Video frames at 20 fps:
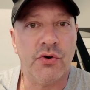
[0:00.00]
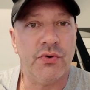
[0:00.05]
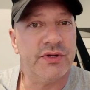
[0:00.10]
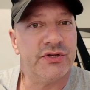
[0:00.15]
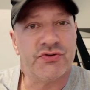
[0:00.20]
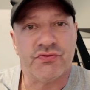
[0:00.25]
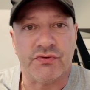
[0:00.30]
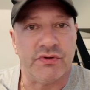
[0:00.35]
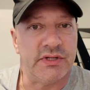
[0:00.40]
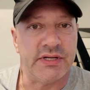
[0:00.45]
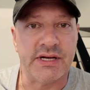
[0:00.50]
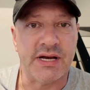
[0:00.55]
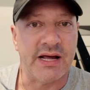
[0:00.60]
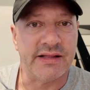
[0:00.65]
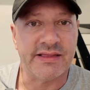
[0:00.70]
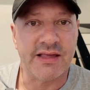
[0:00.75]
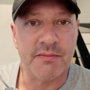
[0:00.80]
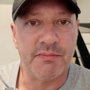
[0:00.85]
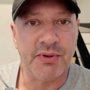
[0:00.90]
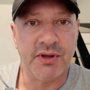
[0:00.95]
it's really
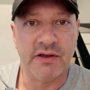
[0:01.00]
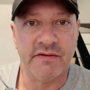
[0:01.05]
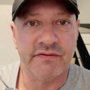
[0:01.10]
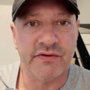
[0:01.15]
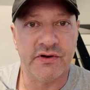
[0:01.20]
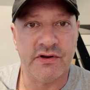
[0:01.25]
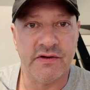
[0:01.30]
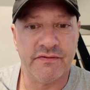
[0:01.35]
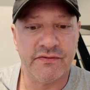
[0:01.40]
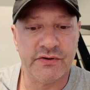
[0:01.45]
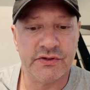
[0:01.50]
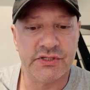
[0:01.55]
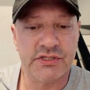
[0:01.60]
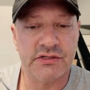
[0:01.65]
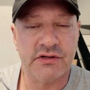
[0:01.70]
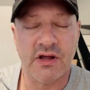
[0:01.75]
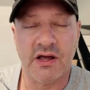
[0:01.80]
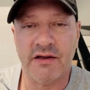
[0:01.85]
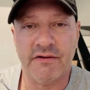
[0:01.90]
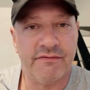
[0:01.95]
not that big of a
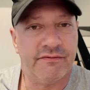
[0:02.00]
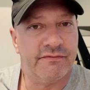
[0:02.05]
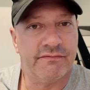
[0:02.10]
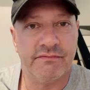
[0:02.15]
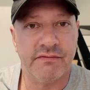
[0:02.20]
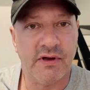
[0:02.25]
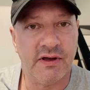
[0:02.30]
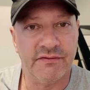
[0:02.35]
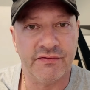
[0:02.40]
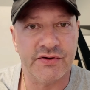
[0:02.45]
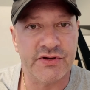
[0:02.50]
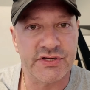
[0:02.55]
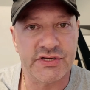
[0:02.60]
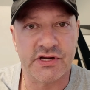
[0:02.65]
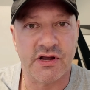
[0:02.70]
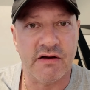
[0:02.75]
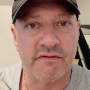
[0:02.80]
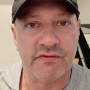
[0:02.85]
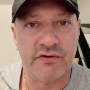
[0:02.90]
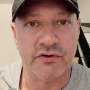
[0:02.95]
difference. I've
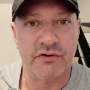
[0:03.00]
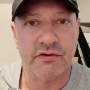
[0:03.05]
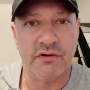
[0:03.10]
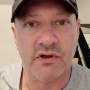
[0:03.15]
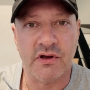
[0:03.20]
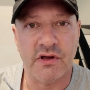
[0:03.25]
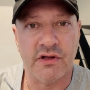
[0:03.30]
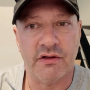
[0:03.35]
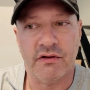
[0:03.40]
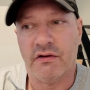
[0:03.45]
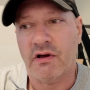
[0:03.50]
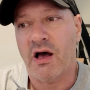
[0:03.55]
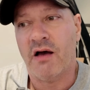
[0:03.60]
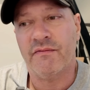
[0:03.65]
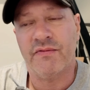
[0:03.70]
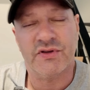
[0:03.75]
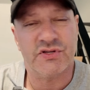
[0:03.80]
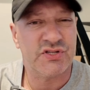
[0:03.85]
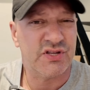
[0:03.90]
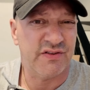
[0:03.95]
discovered.
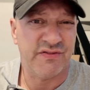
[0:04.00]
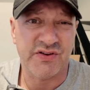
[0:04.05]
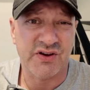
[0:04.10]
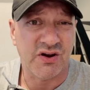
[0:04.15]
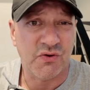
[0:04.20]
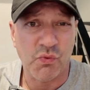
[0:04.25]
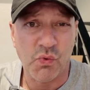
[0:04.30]
Obviously, if you're